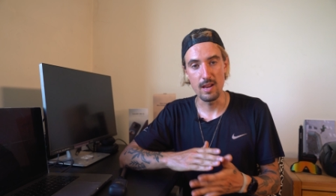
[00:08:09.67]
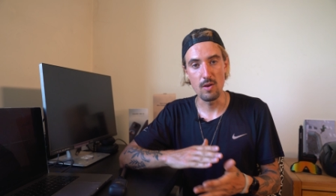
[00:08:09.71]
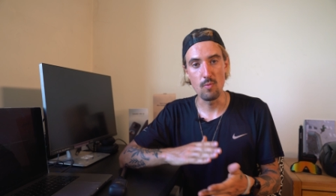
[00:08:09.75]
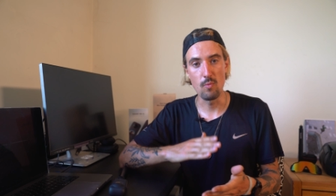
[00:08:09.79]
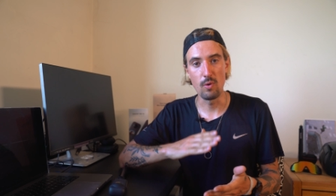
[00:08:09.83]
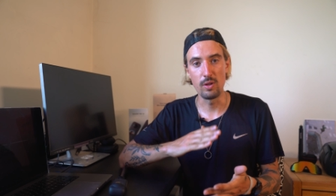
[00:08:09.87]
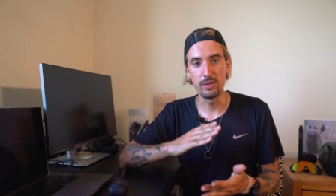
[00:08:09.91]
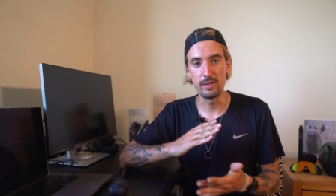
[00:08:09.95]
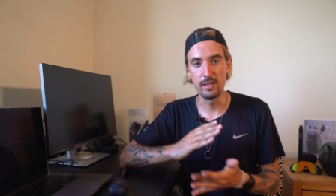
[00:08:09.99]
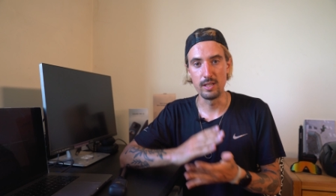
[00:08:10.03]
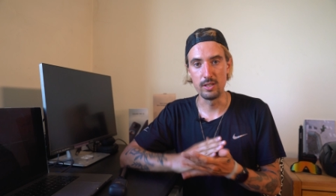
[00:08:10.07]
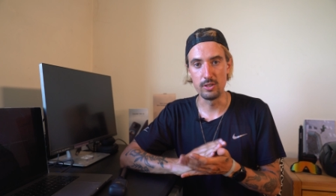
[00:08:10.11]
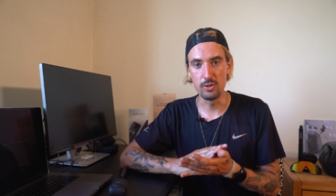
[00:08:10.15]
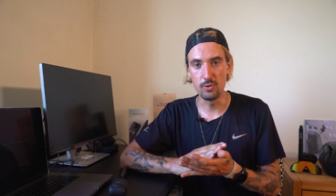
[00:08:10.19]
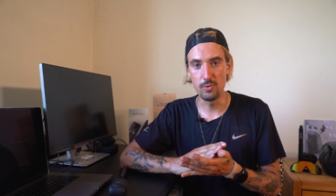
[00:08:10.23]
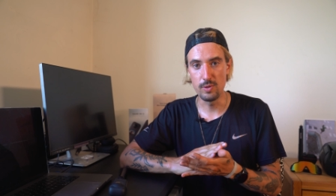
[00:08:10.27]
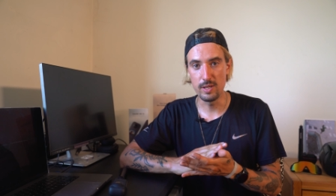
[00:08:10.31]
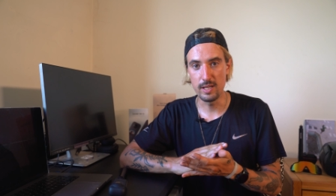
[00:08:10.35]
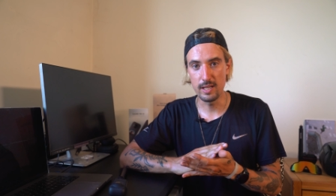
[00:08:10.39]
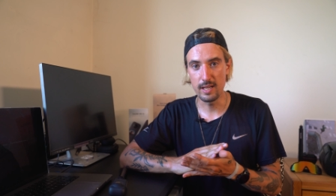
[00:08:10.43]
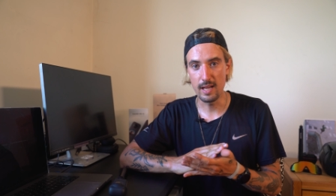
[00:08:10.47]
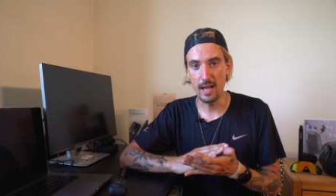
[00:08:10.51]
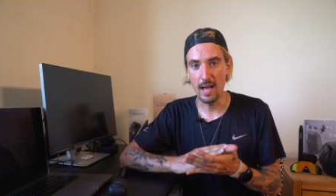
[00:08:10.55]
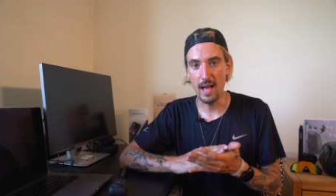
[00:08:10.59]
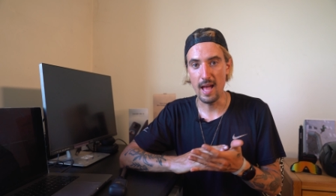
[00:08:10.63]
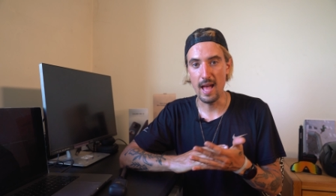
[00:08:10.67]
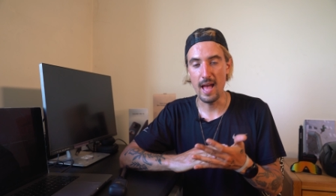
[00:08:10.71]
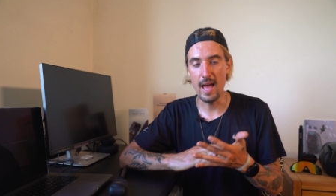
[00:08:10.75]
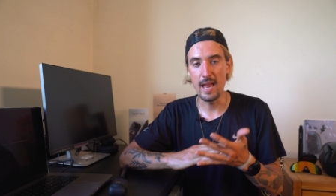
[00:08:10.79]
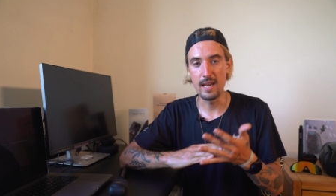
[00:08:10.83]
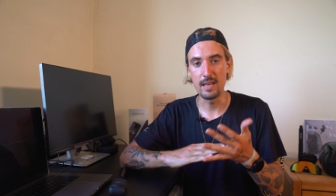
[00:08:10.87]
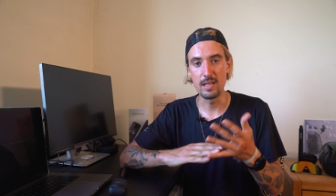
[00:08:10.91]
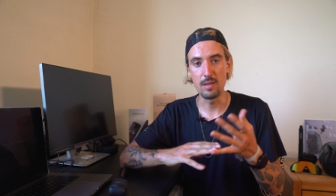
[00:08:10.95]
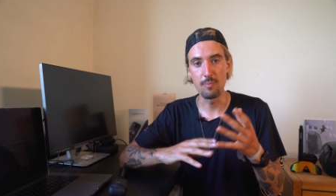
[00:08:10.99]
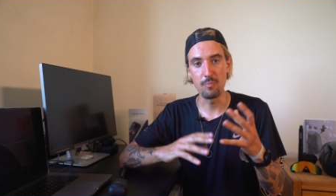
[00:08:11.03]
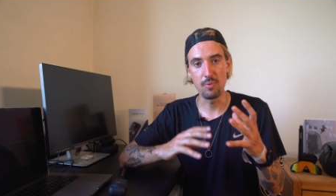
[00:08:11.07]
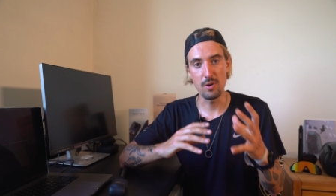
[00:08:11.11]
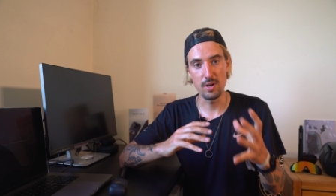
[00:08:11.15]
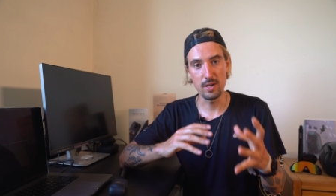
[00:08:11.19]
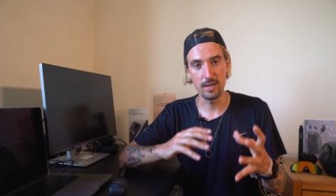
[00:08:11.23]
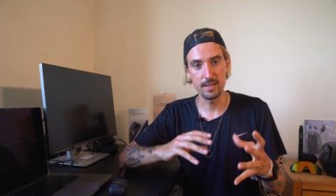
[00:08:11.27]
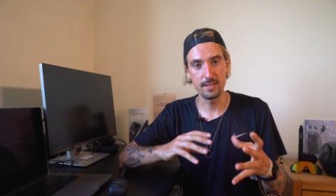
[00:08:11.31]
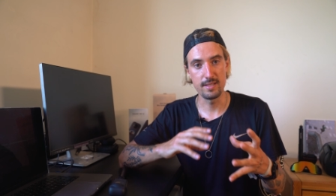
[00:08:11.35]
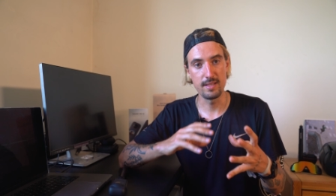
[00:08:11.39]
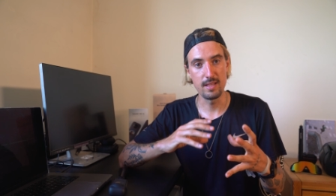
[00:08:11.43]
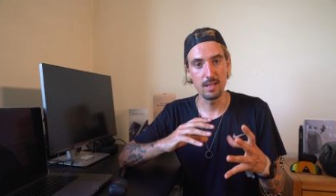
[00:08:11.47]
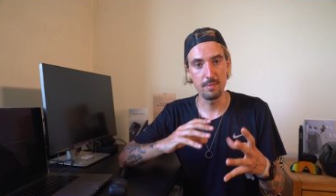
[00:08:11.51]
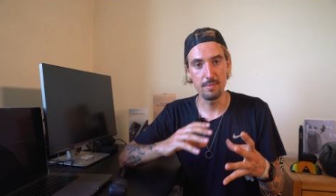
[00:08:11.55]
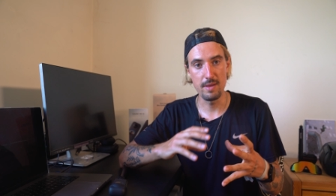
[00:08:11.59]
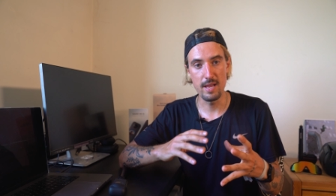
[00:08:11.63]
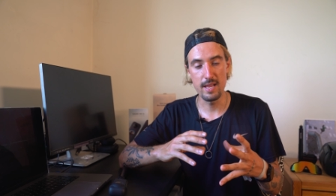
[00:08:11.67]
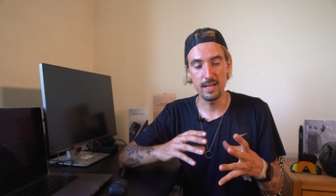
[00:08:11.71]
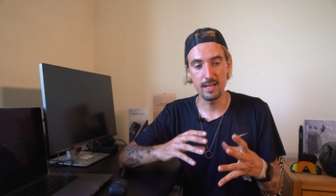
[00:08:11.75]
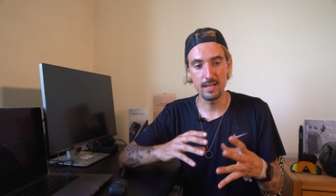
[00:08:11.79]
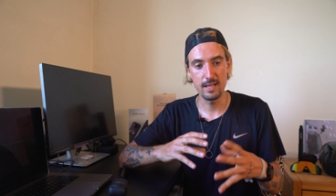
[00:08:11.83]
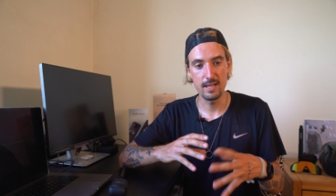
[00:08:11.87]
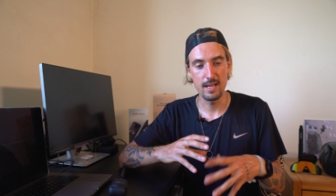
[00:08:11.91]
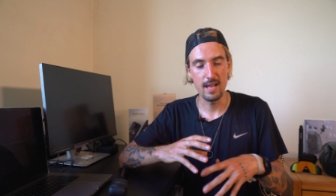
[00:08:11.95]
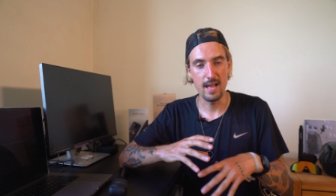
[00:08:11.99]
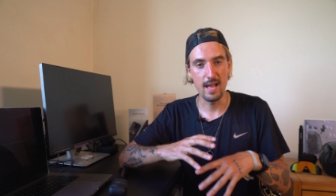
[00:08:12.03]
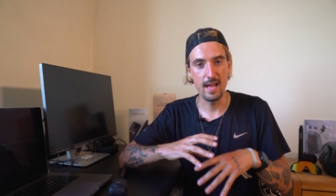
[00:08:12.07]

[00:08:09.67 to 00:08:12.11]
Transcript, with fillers: in what they're doing and the products they make